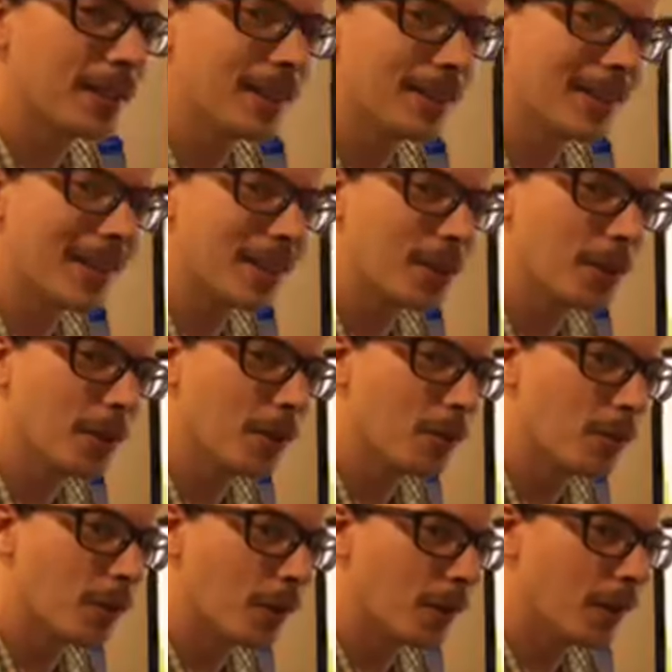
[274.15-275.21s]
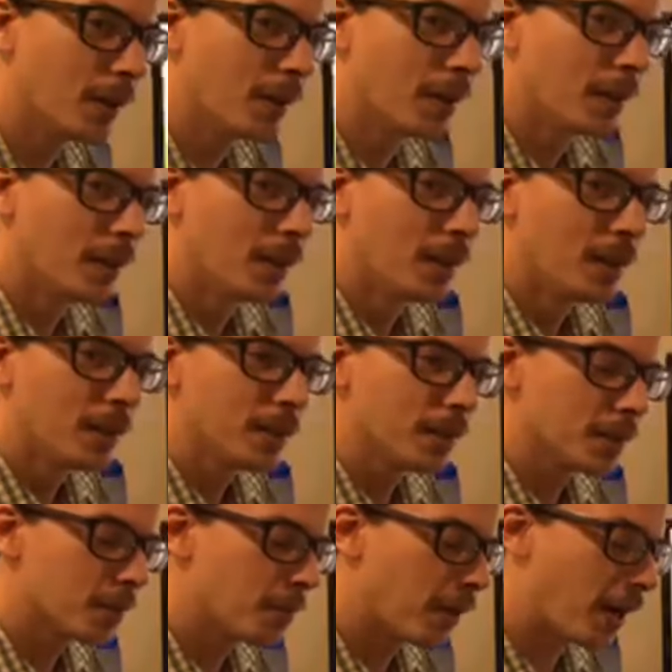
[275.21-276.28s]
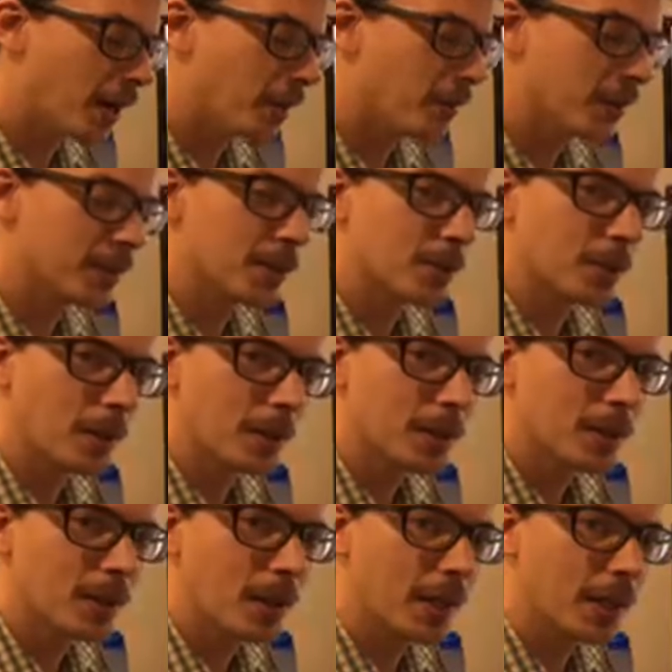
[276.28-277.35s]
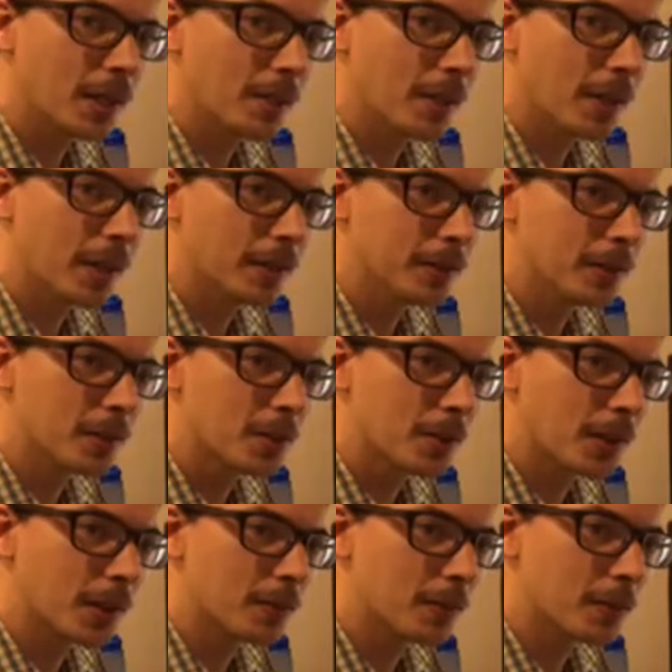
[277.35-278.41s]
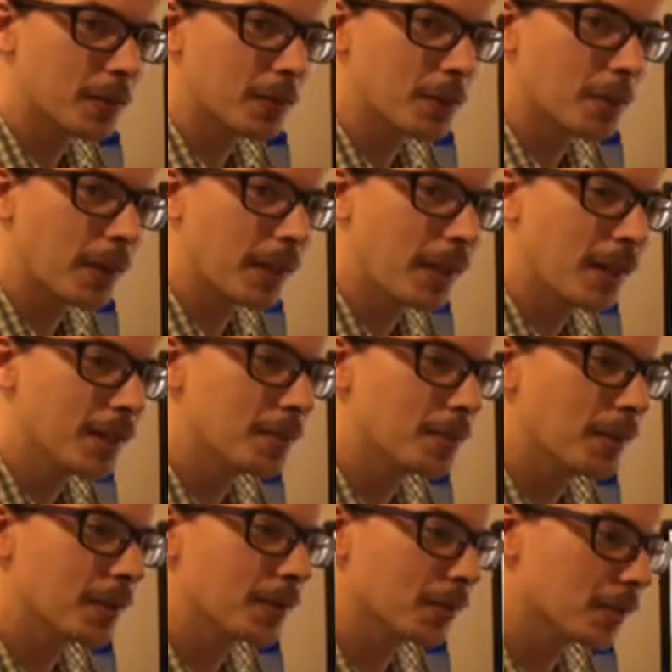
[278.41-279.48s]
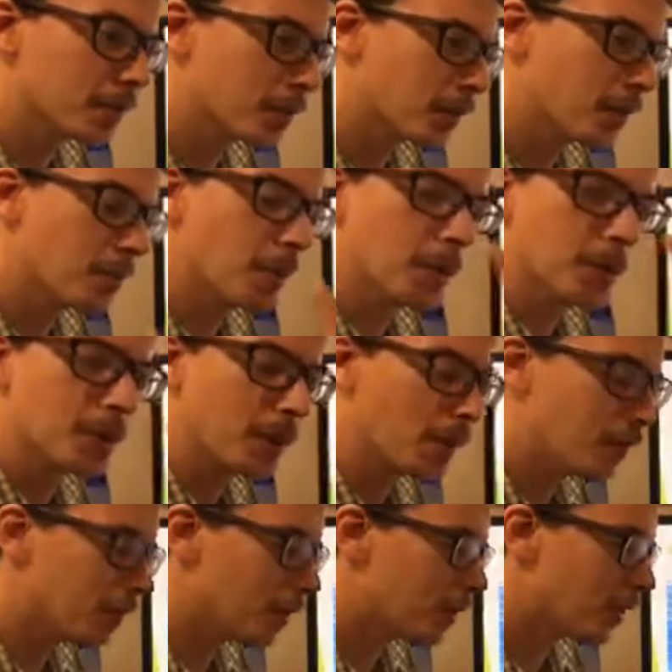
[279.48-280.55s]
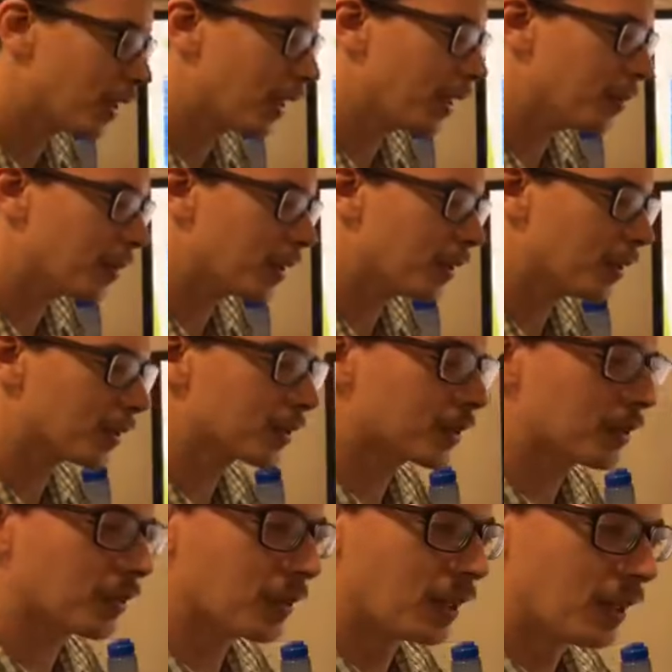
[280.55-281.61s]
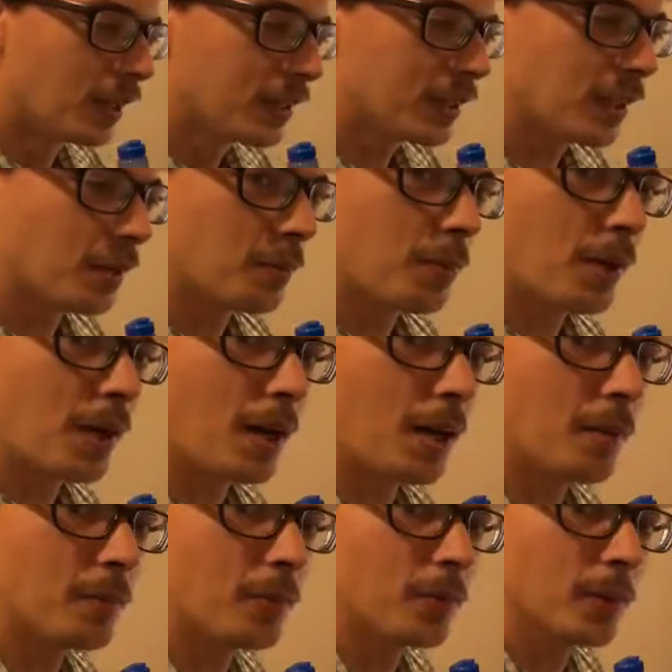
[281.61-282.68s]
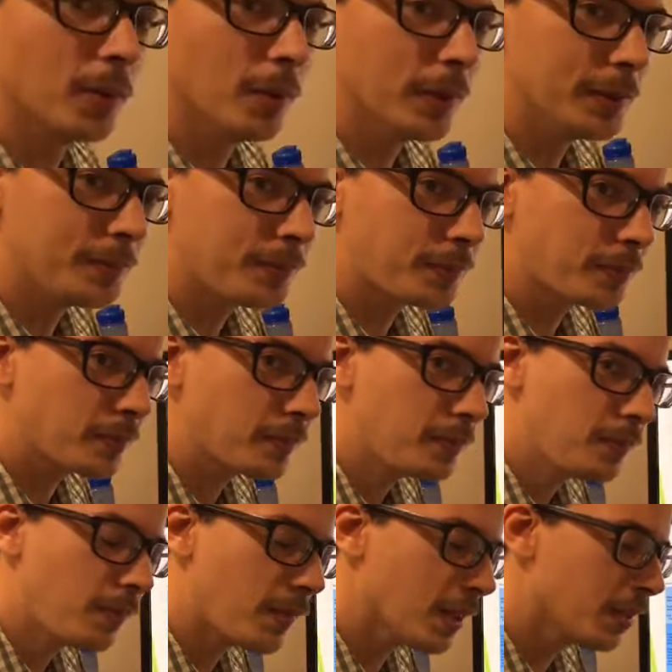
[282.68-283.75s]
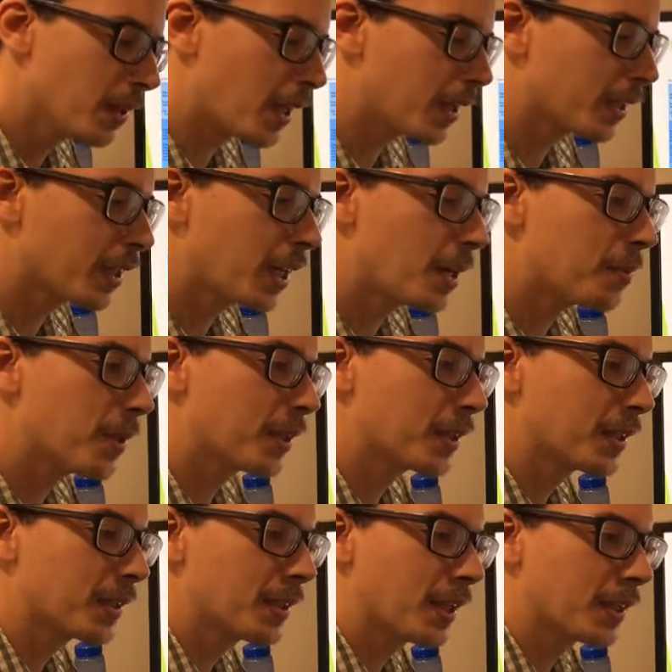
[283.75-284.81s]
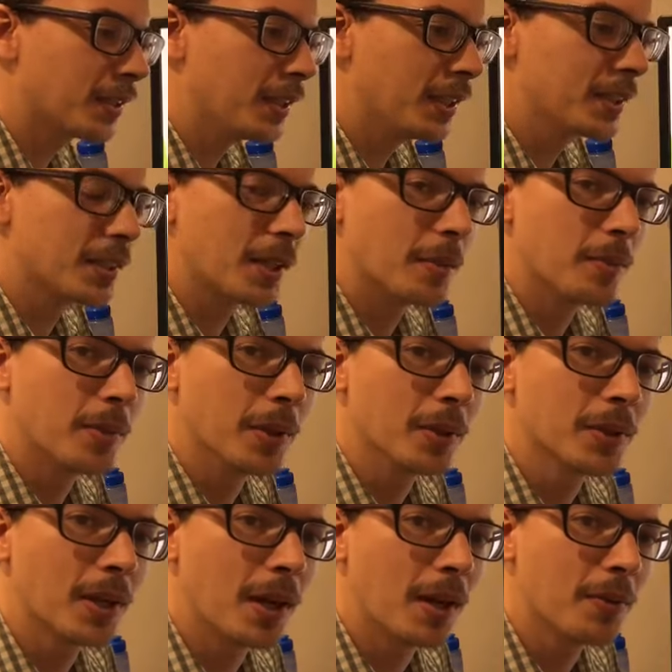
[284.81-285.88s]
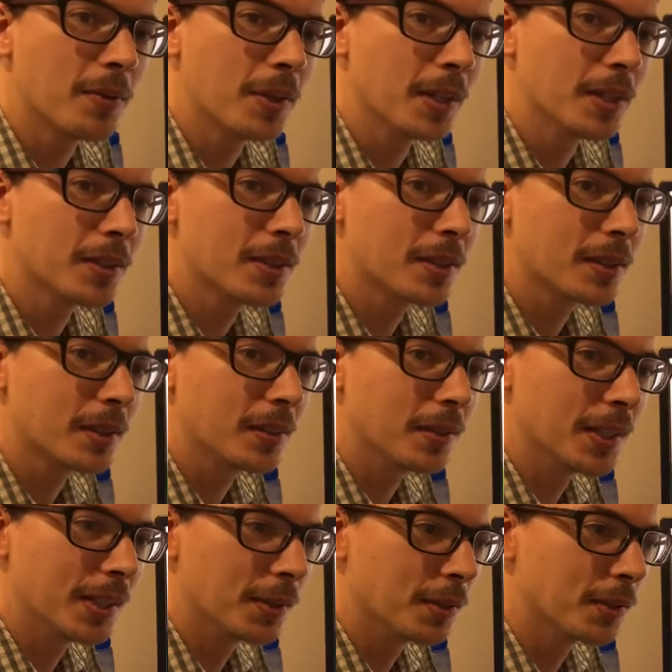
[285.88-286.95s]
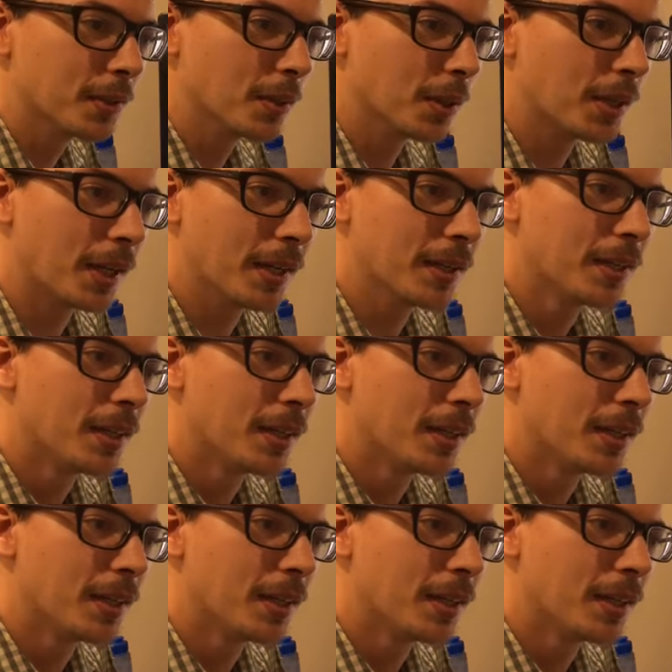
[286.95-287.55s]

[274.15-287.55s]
is that good for the spinal muscles we're always talking about, those transversus spinalis muscles or the posterior chain, but also to help pump fluid. A lot of chiropractic techniques that are built off this. And they'll look at